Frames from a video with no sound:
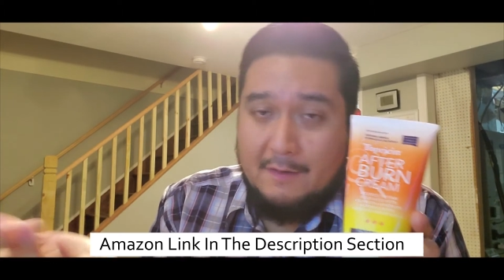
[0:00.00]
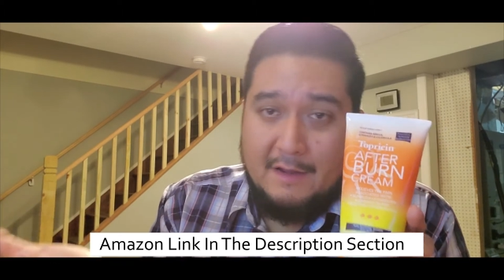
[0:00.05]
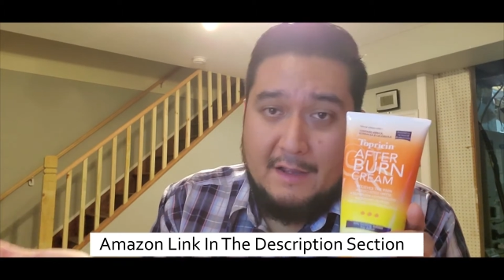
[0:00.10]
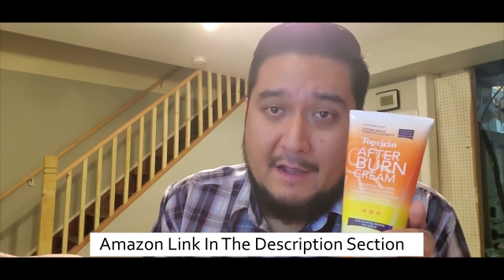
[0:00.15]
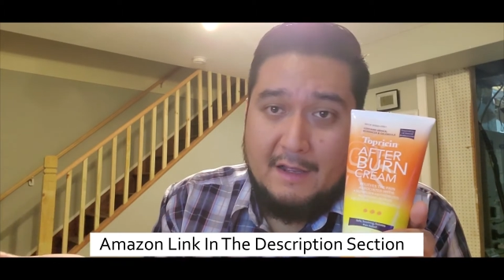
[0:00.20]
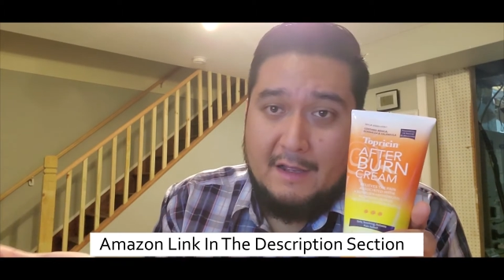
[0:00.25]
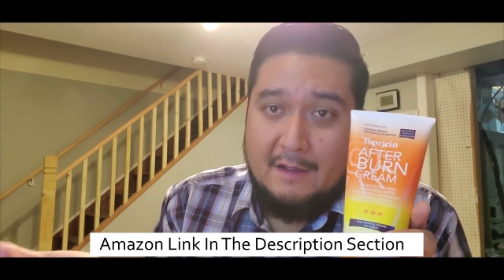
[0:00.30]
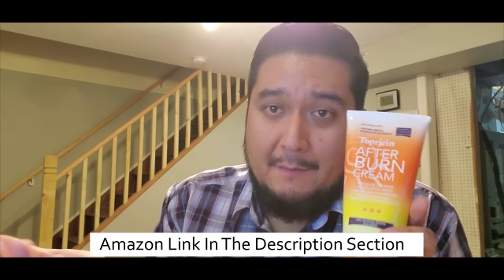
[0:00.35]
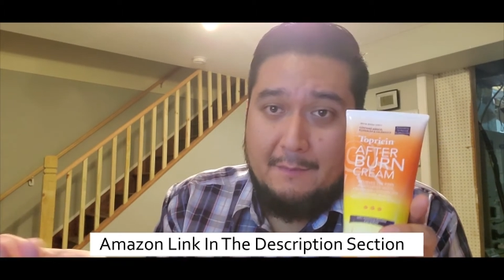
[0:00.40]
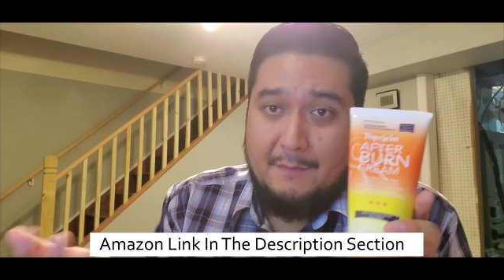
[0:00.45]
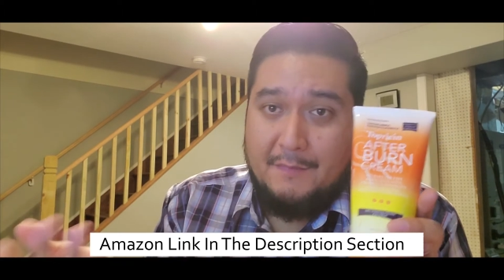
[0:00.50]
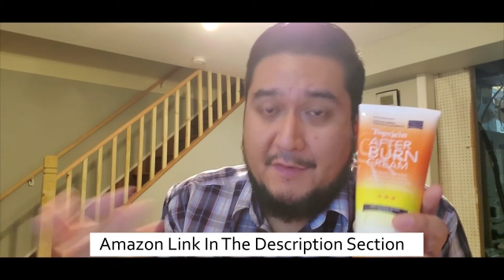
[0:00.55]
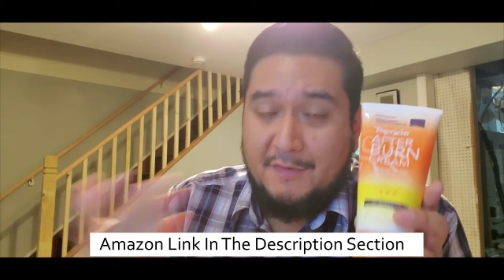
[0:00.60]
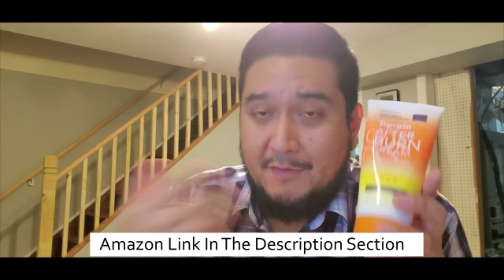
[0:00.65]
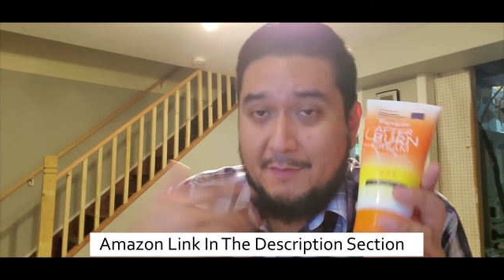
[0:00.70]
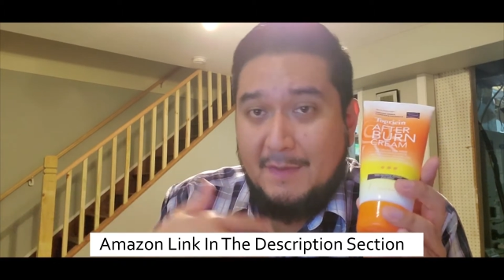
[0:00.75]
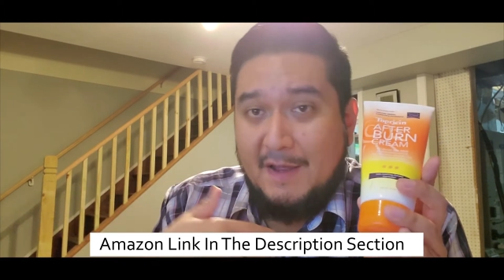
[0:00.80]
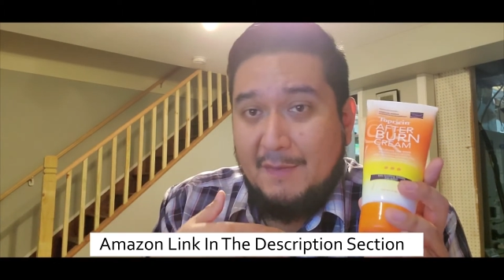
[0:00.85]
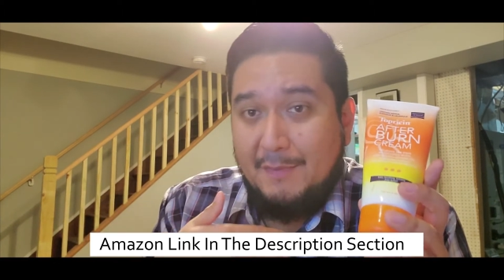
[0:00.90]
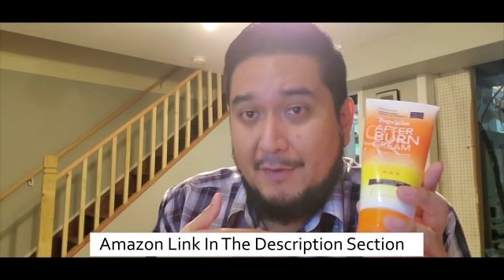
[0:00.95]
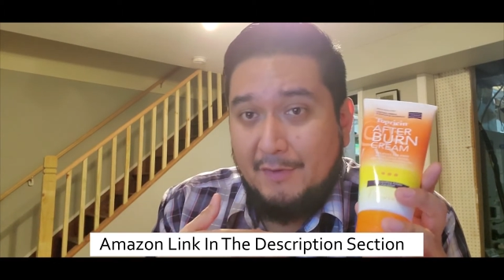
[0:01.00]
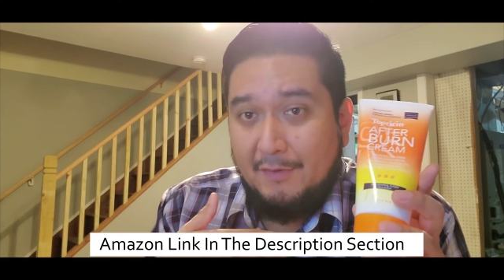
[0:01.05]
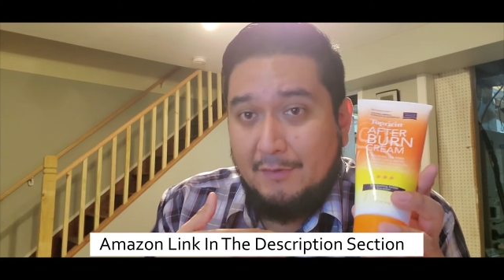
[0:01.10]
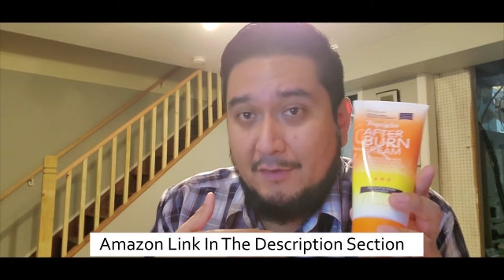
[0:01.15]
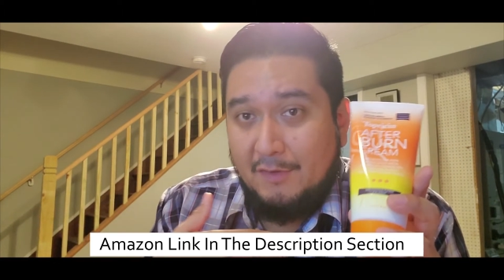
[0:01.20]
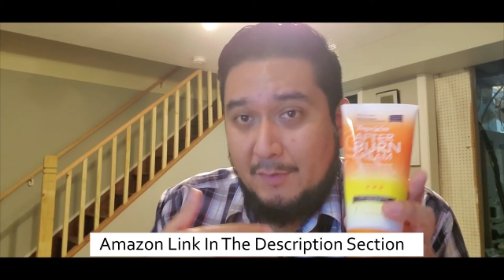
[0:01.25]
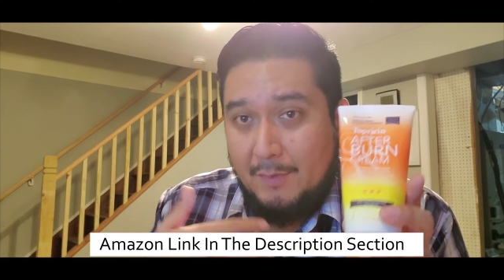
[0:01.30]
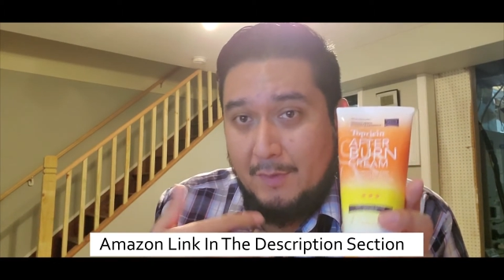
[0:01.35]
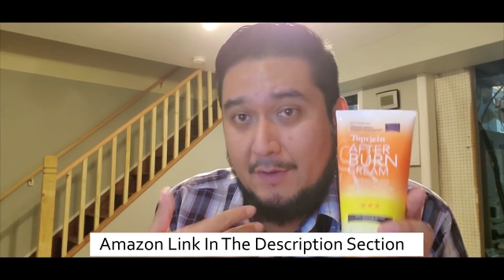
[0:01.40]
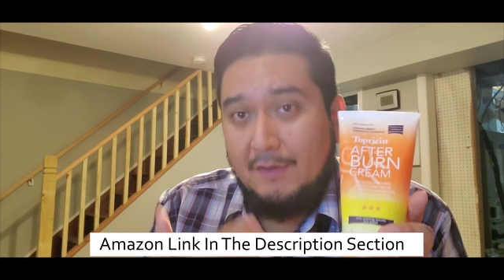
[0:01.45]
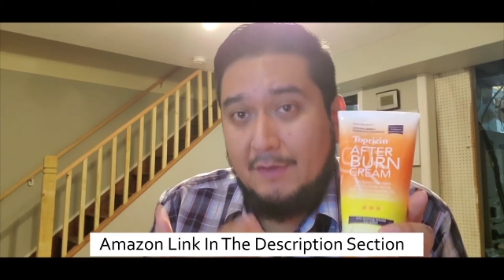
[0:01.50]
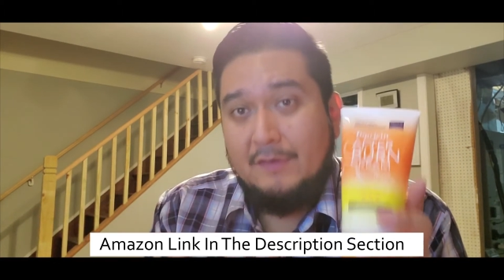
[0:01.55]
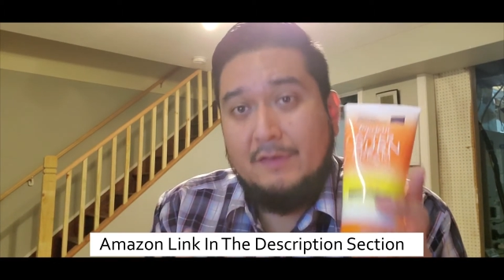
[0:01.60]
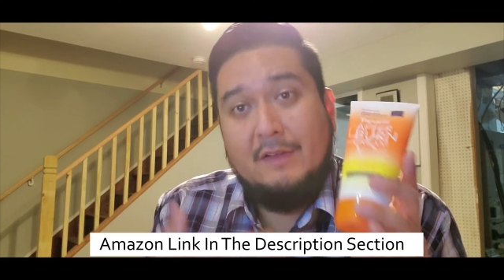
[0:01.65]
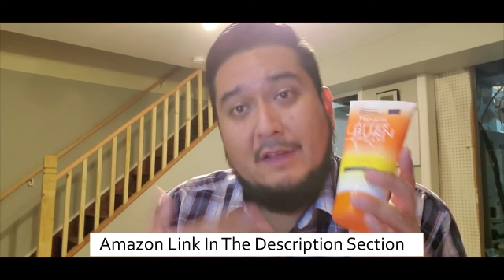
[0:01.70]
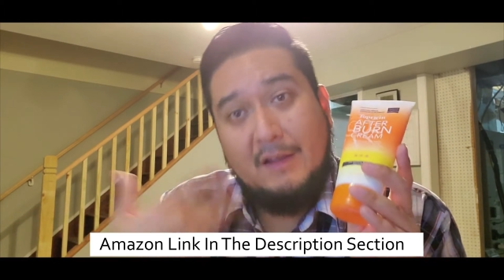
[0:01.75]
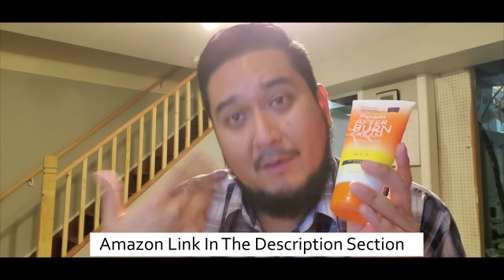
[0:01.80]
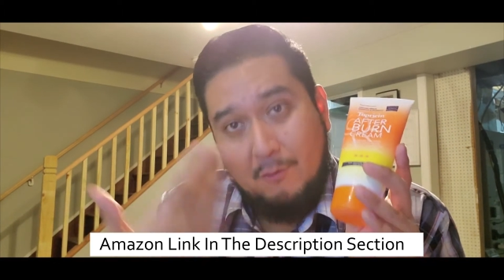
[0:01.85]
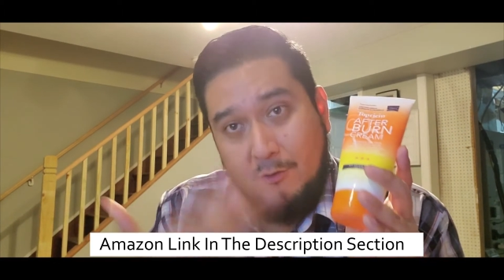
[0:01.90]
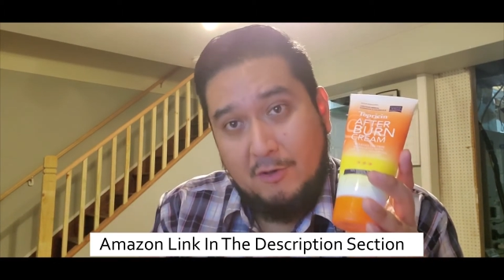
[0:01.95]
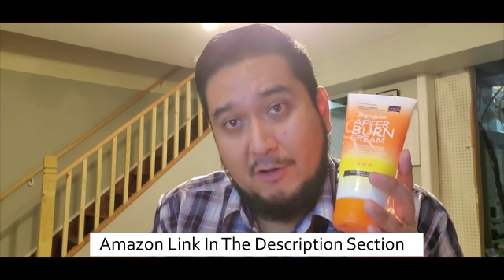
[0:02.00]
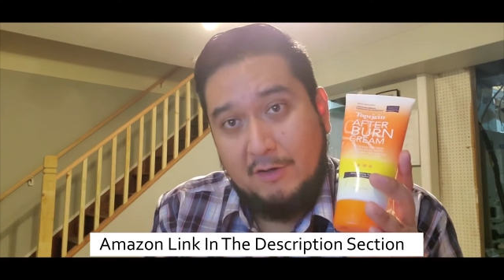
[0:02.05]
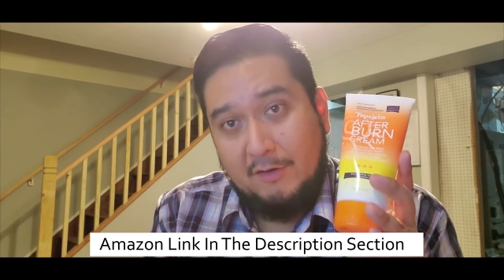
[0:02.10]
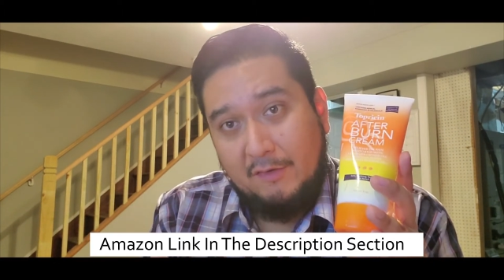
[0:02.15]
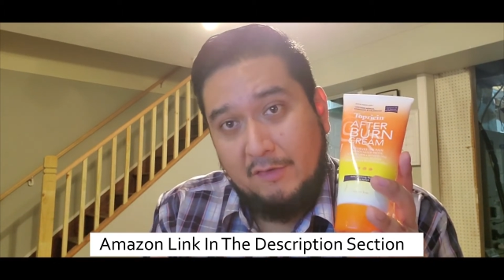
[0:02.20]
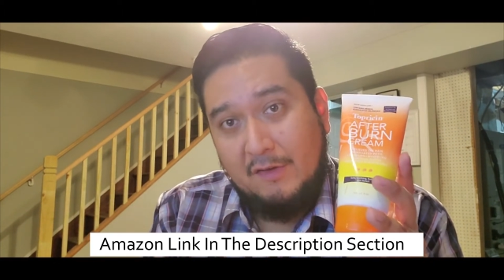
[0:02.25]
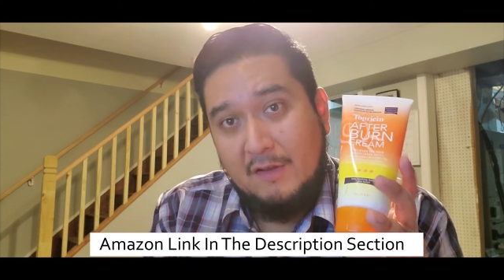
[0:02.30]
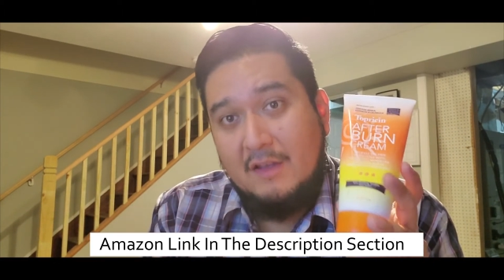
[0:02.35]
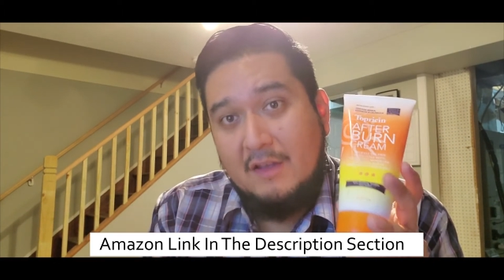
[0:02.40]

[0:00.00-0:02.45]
But from my personal experience, it works.